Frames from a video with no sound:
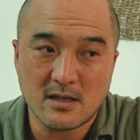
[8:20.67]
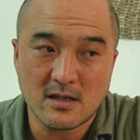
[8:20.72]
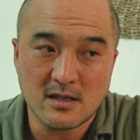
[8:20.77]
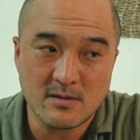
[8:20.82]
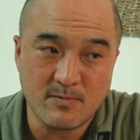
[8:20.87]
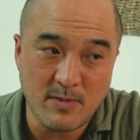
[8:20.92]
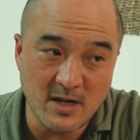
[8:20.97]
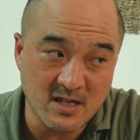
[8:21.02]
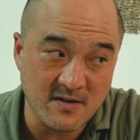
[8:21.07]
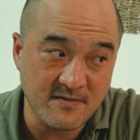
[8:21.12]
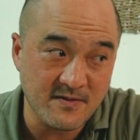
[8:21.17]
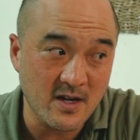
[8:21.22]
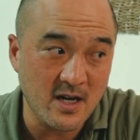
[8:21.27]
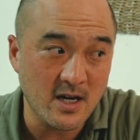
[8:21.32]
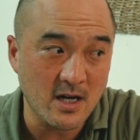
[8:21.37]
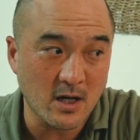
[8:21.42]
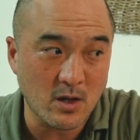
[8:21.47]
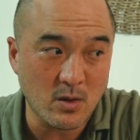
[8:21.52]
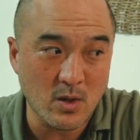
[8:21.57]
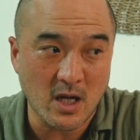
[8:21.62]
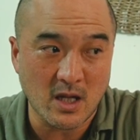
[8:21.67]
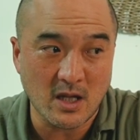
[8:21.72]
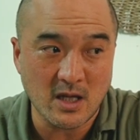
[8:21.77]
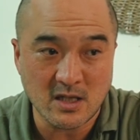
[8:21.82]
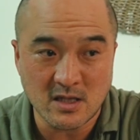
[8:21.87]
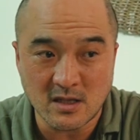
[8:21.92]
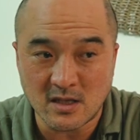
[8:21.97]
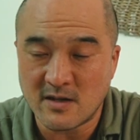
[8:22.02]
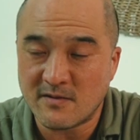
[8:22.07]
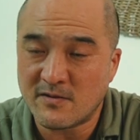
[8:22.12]
specified and correctly
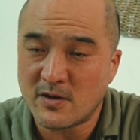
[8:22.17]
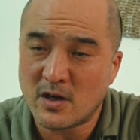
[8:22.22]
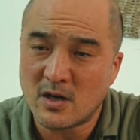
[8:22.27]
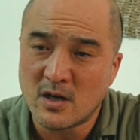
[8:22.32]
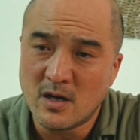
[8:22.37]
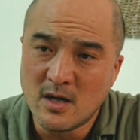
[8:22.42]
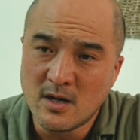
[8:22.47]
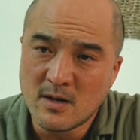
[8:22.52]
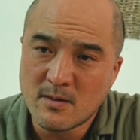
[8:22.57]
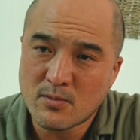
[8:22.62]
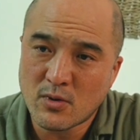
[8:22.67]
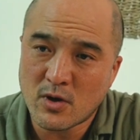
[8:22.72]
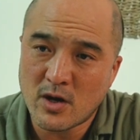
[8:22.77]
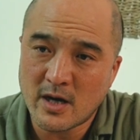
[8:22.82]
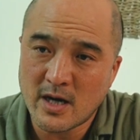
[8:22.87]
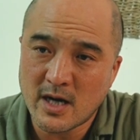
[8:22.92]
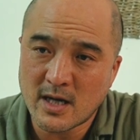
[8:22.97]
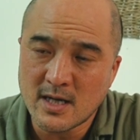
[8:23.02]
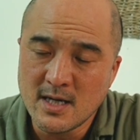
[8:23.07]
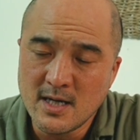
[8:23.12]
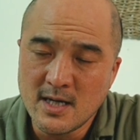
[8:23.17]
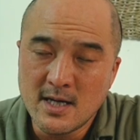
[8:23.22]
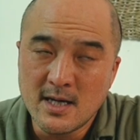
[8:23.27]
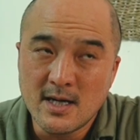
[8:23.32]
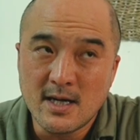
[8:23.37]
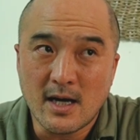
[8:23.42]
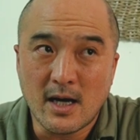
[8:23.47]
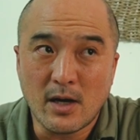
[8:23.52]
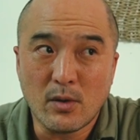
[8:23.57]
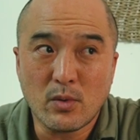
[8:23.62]
delivered product,
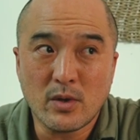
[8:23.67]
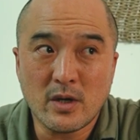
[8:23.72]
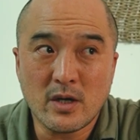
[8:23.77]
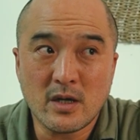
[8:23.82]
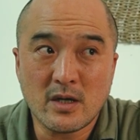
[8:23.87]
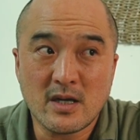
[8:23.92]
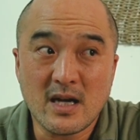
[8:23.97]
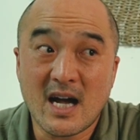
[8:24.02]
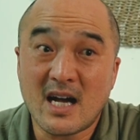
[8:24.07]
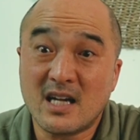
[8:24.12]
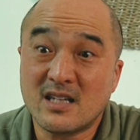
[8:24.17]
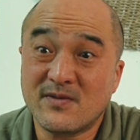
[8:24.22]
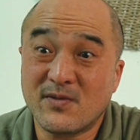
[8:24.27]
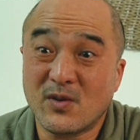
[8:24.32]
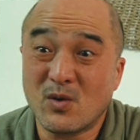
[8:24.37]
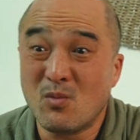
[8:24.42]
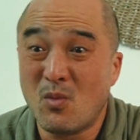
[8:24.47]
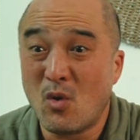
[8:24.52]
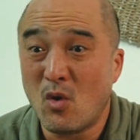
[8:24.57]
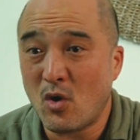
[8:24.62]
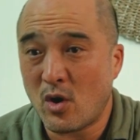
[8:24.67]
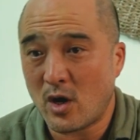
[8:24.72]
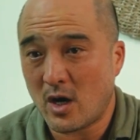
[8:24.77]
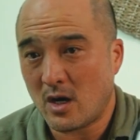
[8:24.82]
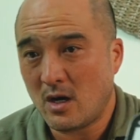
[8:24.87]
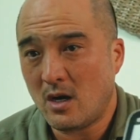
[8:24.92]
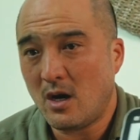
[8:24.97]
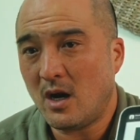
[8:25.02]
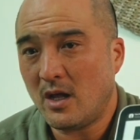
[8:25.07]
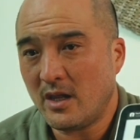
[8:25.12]
I would ask for
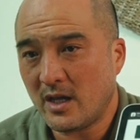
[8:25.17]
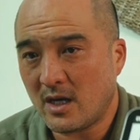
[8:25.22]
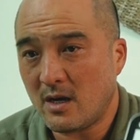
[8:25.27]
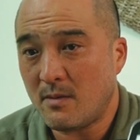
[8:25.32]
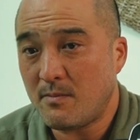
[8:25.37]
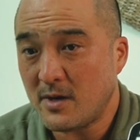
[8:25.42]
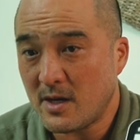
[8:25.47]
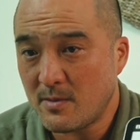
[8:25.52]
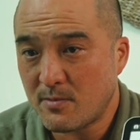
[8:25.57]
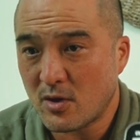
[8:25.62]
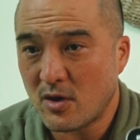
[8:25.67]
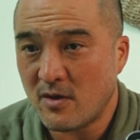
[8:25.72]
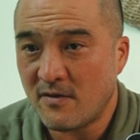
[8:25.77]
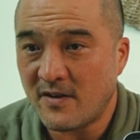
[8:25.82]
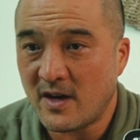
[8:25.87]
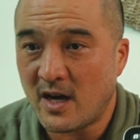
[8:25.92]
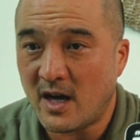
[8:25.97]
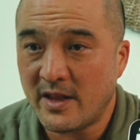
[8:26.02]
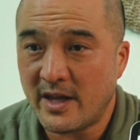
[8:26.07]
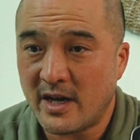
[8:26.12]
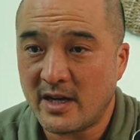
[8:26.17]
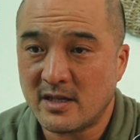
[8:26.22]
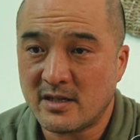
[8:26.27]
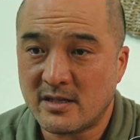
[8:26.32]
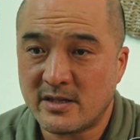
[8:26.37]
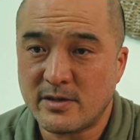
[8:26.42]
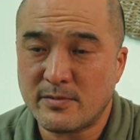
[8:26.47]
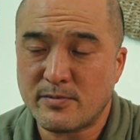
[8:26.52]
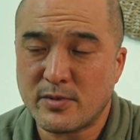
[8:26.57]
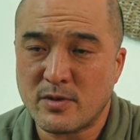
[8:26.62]
more on the company profile. That is
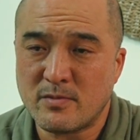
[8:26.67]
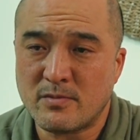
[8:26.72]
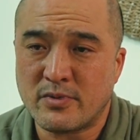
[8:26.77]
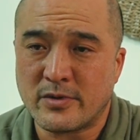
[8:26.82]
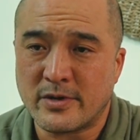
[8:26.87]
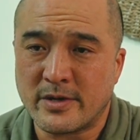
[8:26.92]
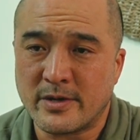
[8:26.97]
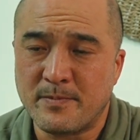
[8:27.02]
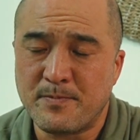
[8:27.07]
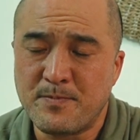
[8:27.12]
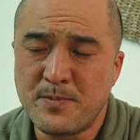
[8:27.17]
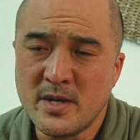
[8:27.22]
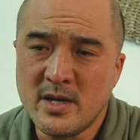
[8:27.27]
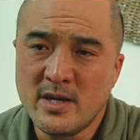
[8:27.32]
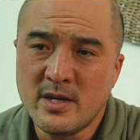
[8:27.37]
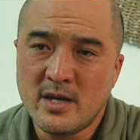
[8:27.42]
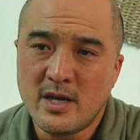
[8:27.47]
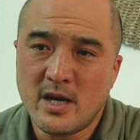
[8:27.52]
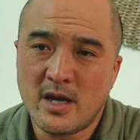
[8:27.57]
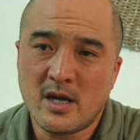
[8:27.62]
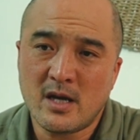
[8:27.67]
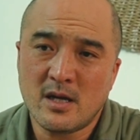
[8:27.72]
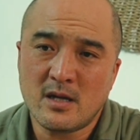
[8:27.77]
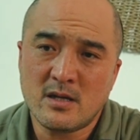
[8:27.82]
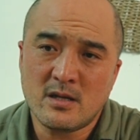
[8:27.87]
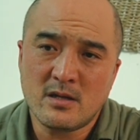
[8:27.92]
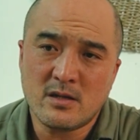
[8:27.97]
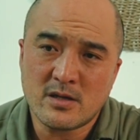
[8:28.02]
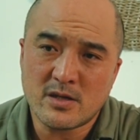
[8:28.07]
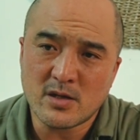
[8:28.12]
super important.
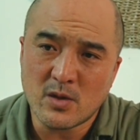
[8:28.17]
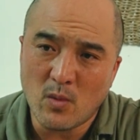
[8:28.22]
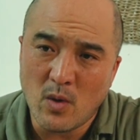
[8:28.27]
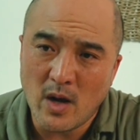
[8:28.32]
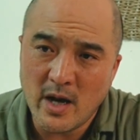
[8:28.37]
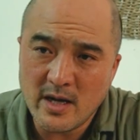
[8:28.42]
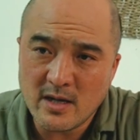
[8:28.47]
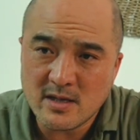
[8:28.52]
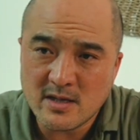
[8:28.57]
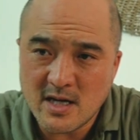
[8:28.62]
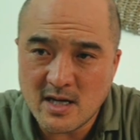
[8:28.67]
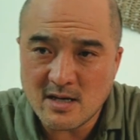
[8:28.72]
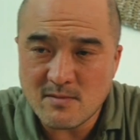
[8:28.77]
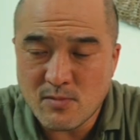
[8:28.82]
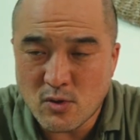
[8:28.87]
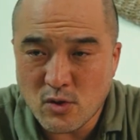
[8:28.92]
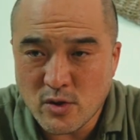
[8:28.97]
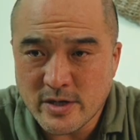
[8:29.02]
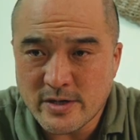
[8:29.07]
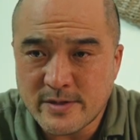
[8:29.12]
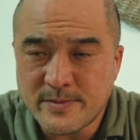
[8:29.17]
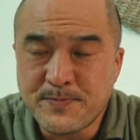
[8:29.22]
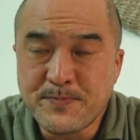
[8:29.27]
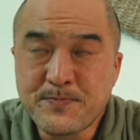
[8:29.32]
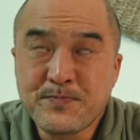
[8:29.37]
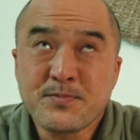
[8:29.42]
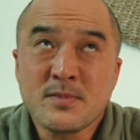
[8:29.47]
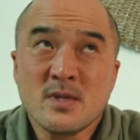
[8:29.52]
And so why is that important?